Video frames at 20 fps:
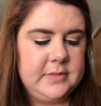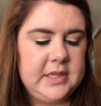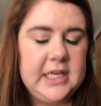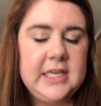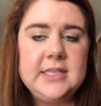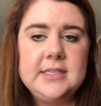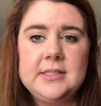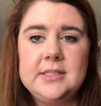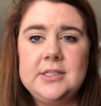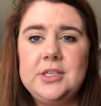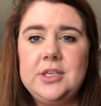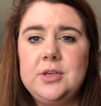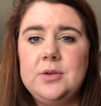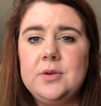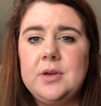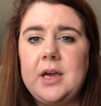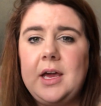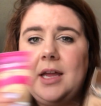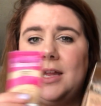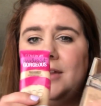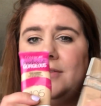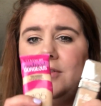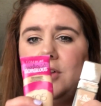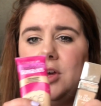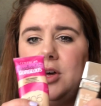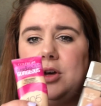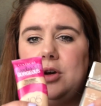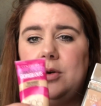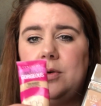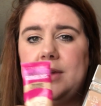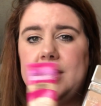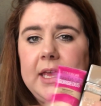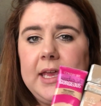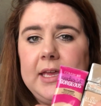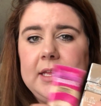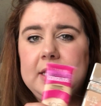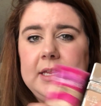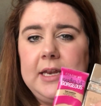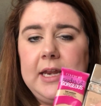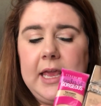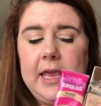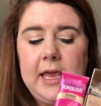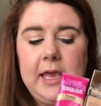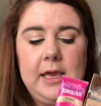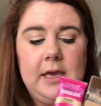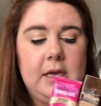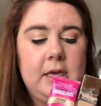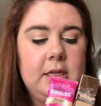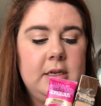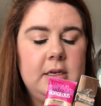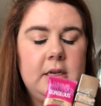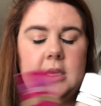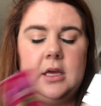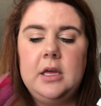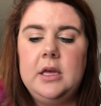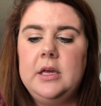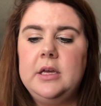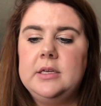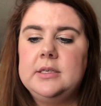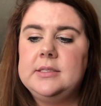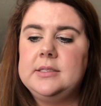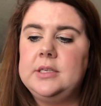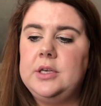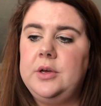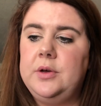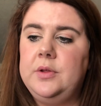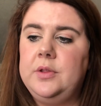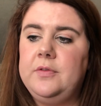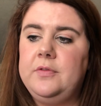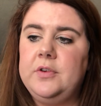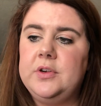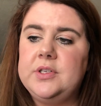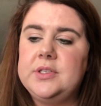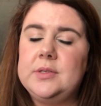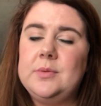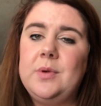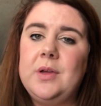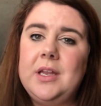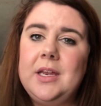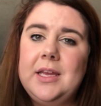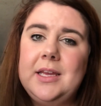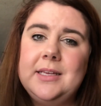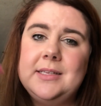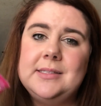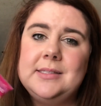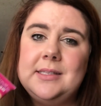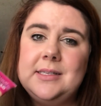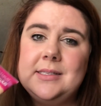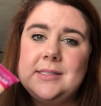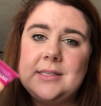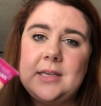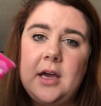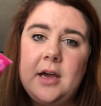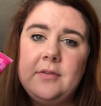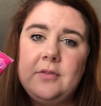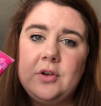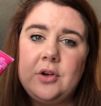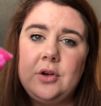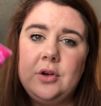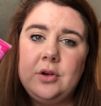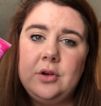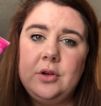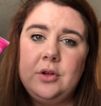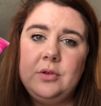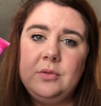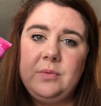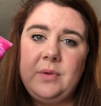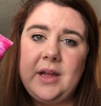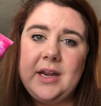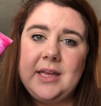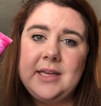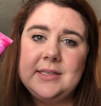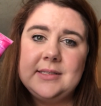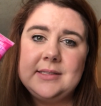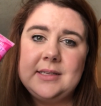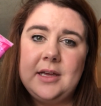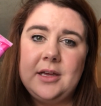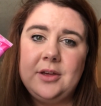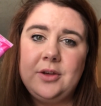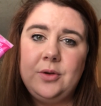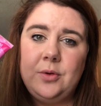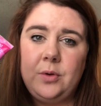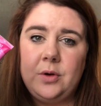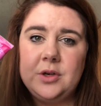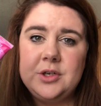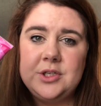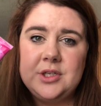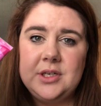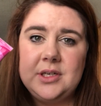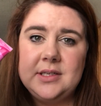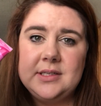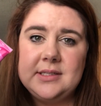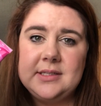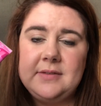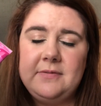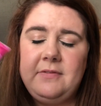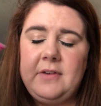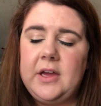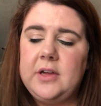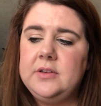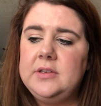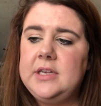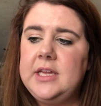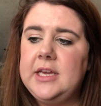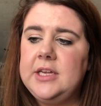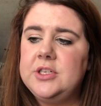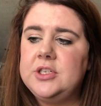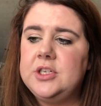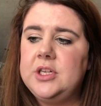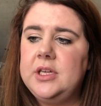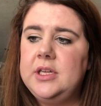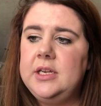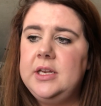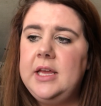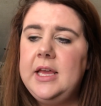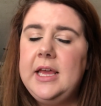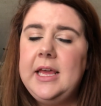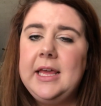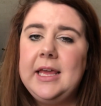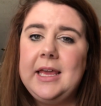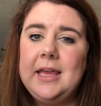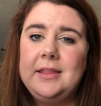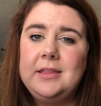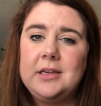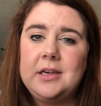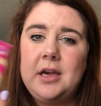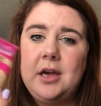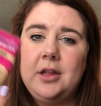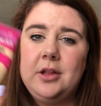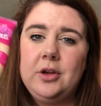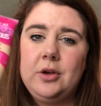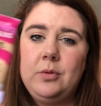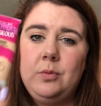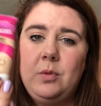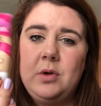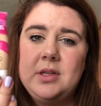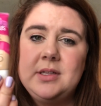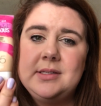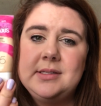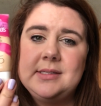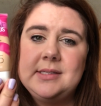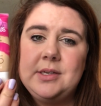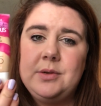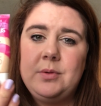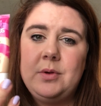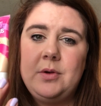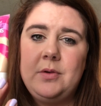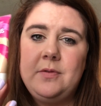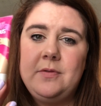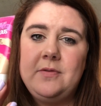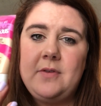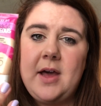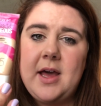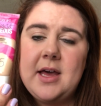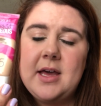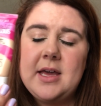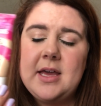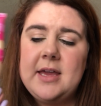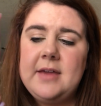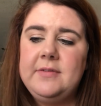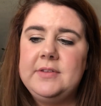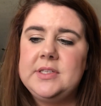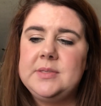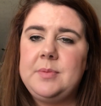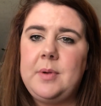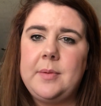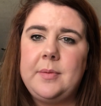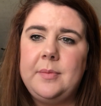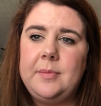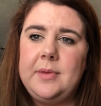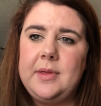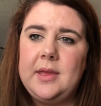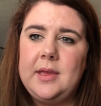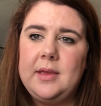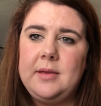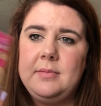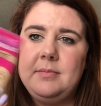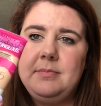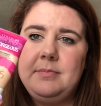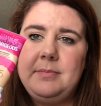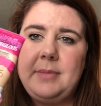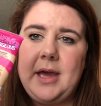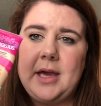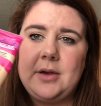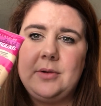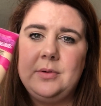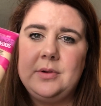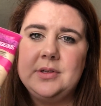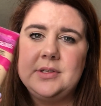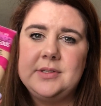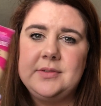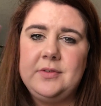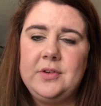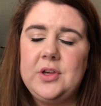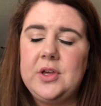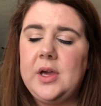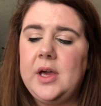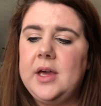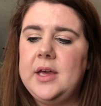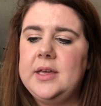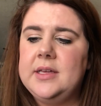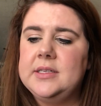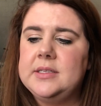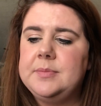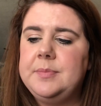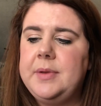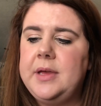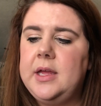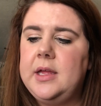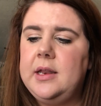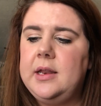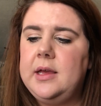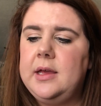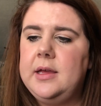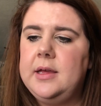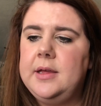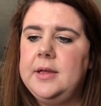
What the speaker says: These two kind of go hand in hand. So the first one is this CoverGirl Ready Set Gorgeous foundation in the color 105. It's probably backwards for you guys, but